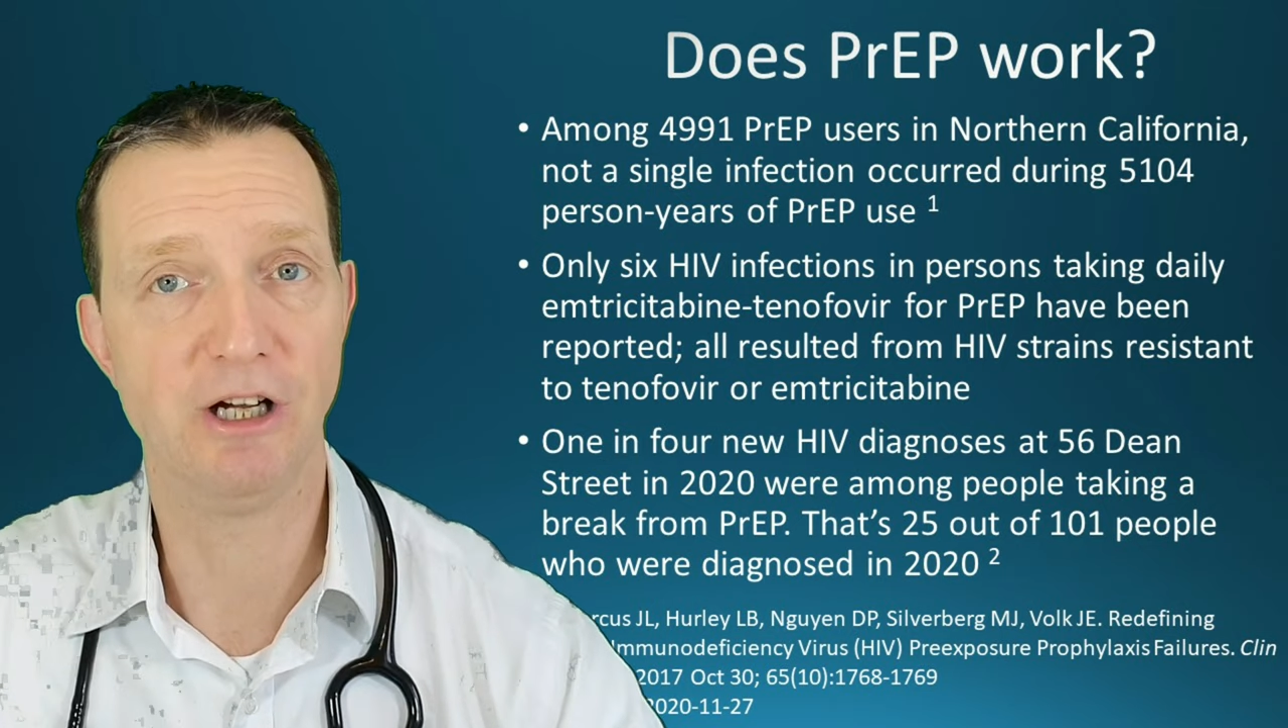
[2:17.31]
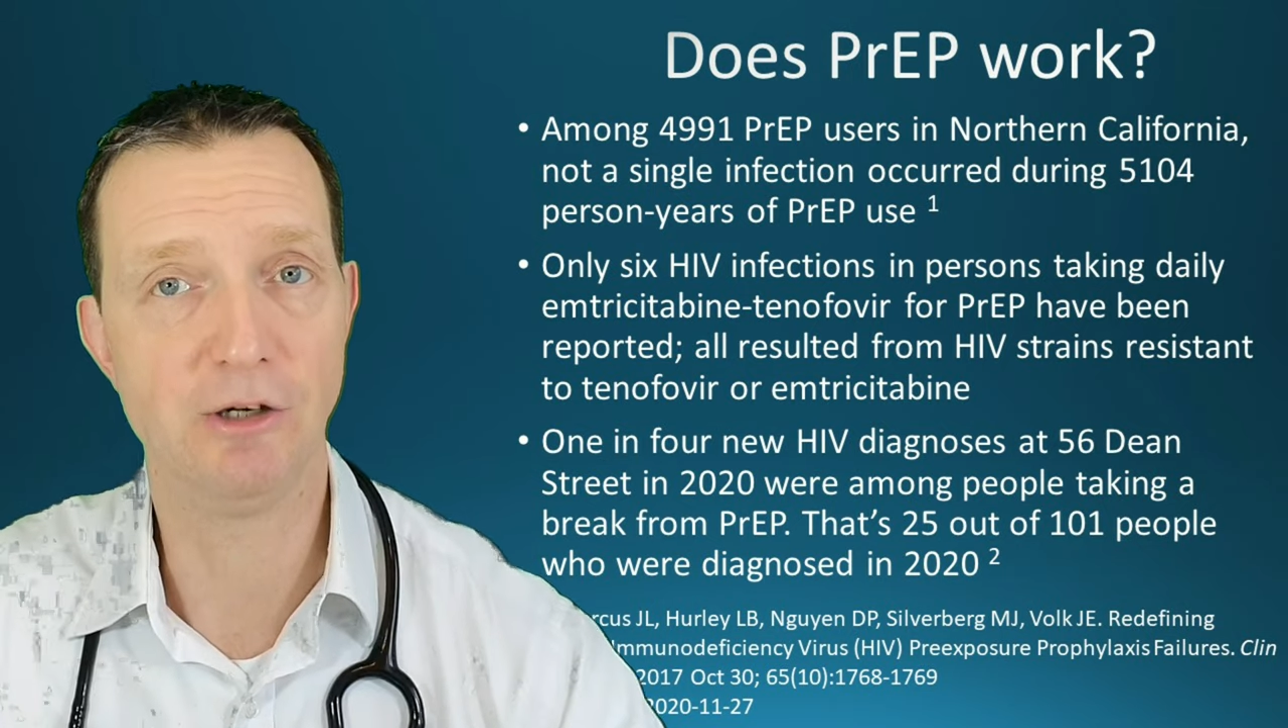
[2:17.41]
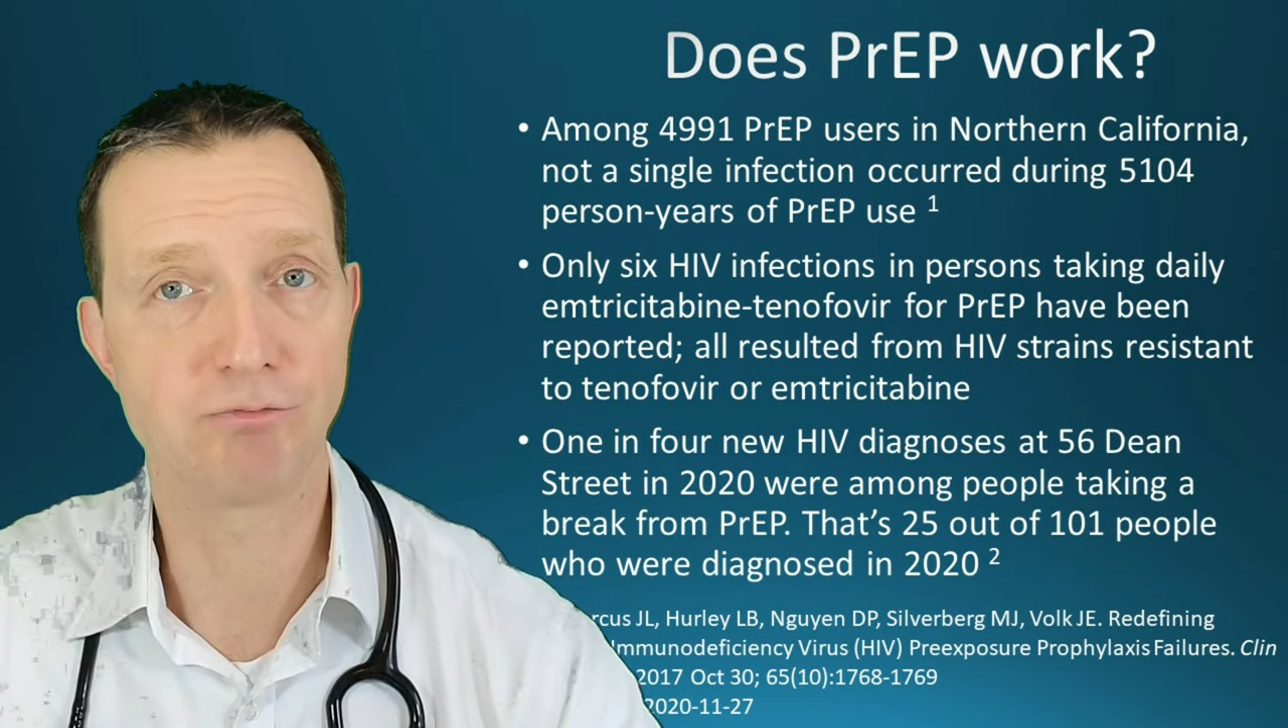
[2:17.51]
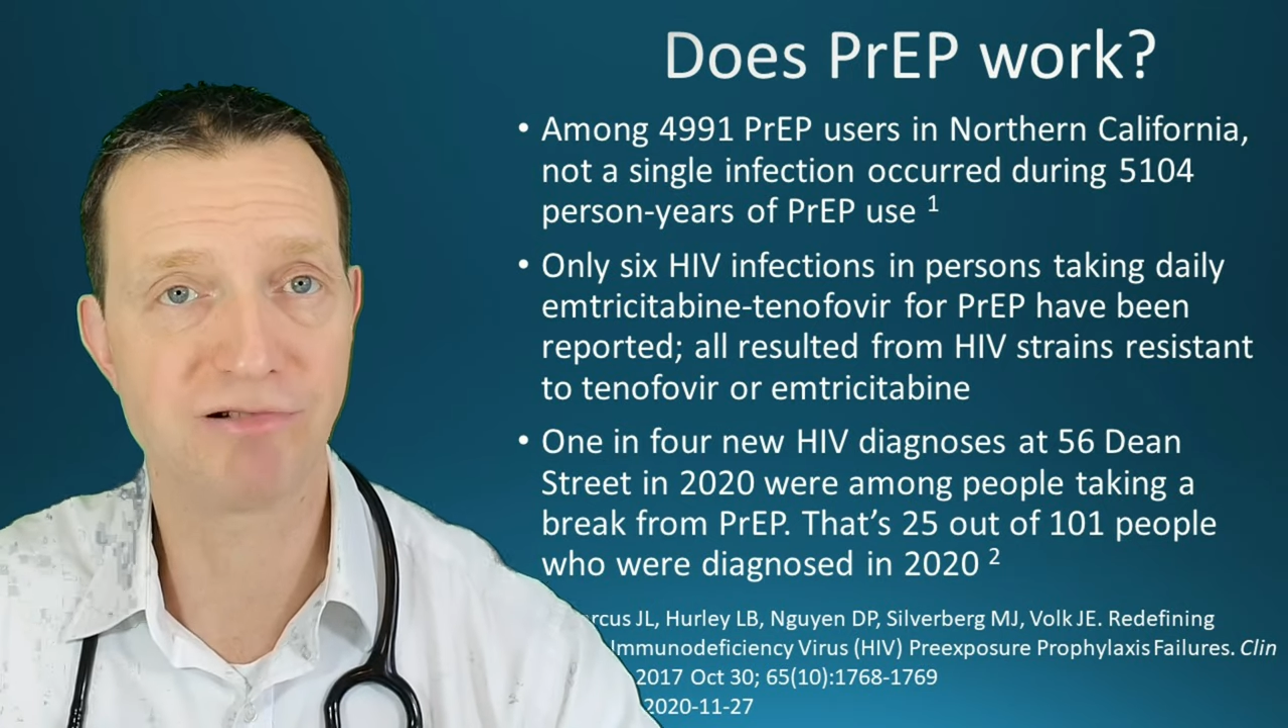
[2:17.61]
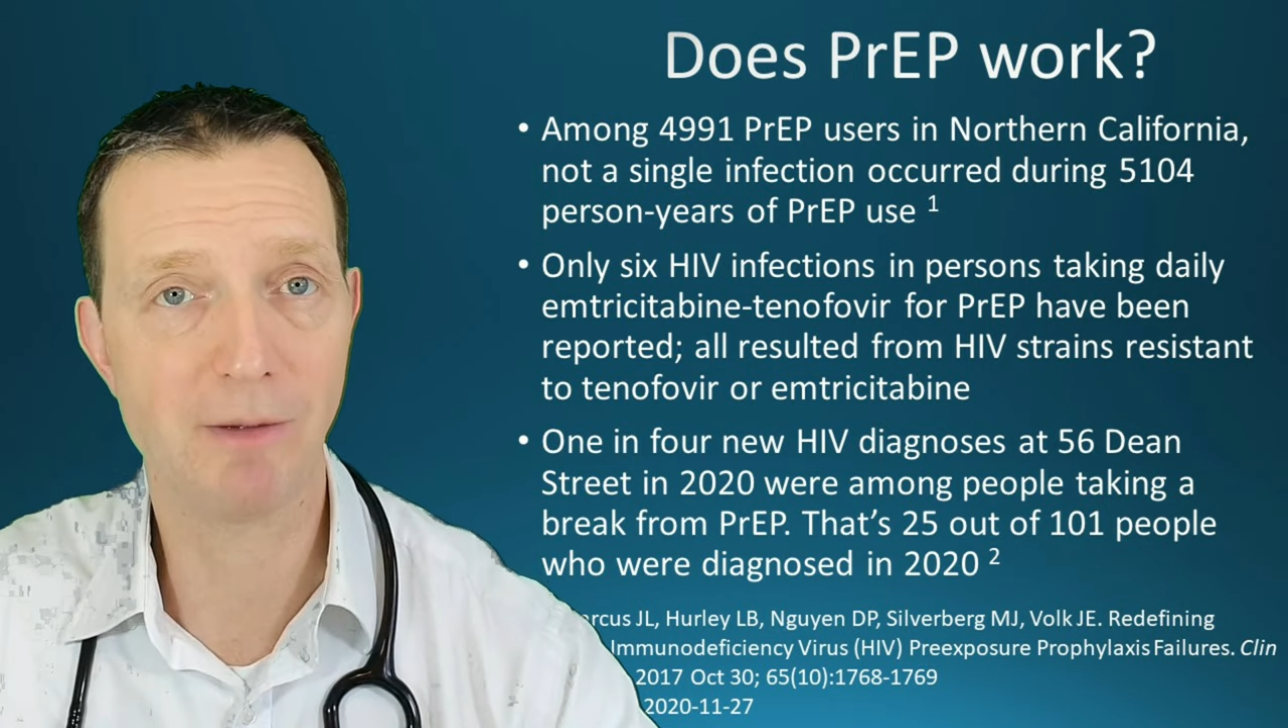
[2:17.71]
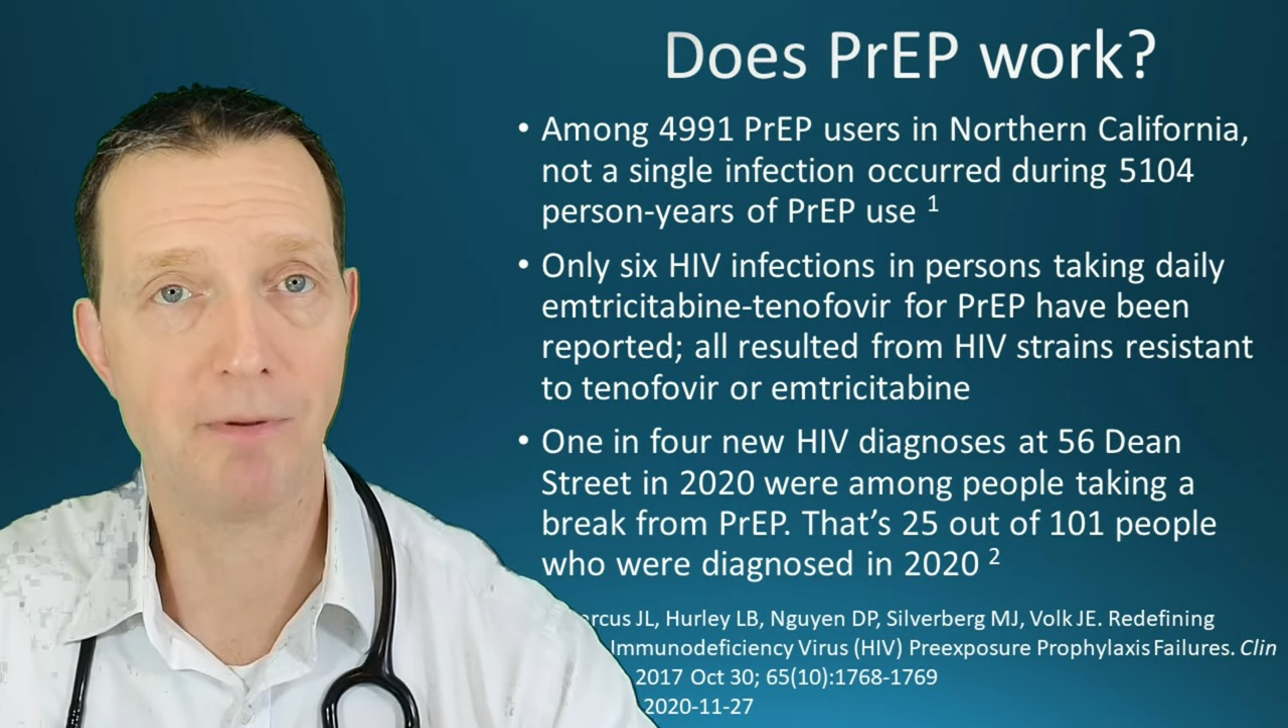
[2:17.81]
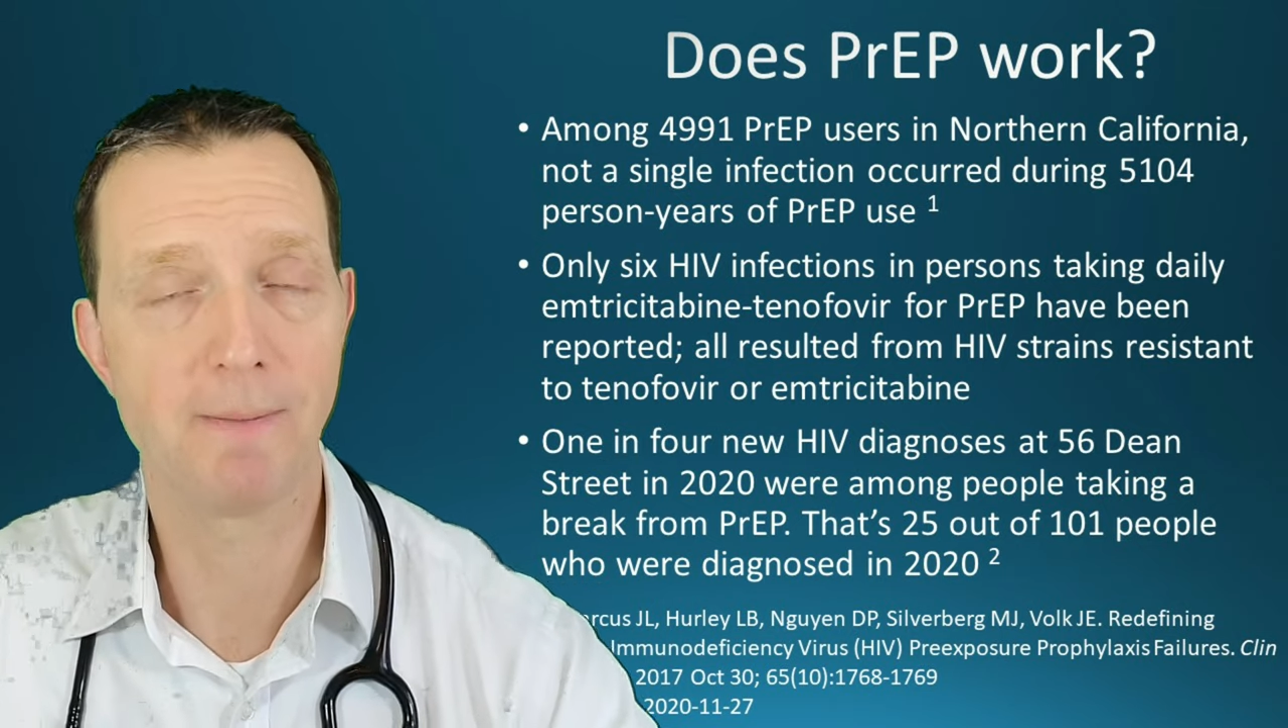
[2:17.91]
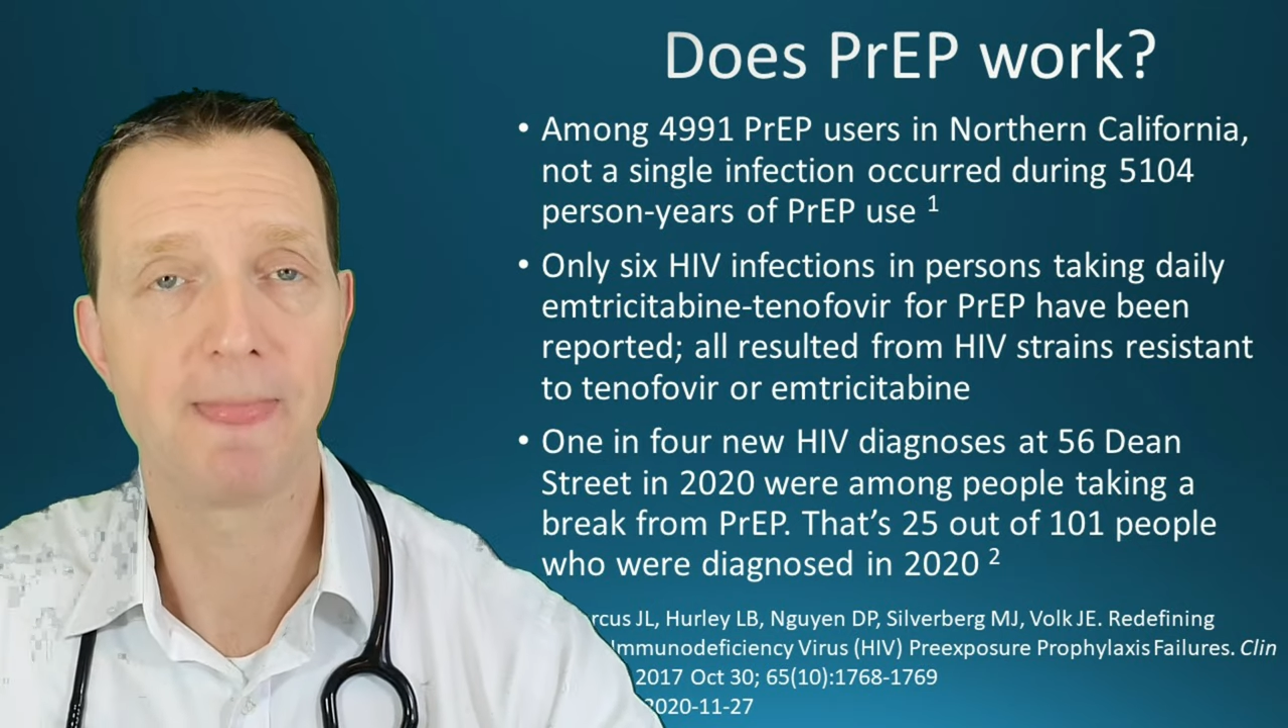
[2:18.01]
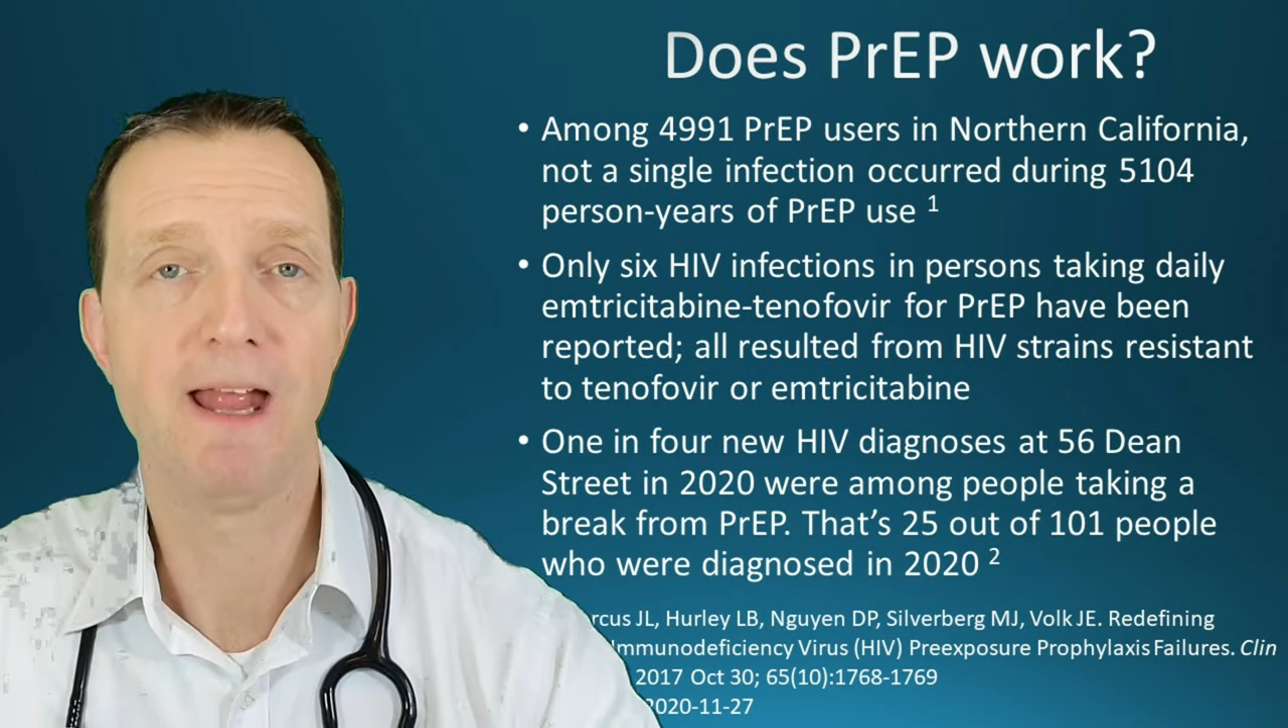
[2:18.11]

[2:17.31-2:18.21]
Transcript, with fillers: uh PrEP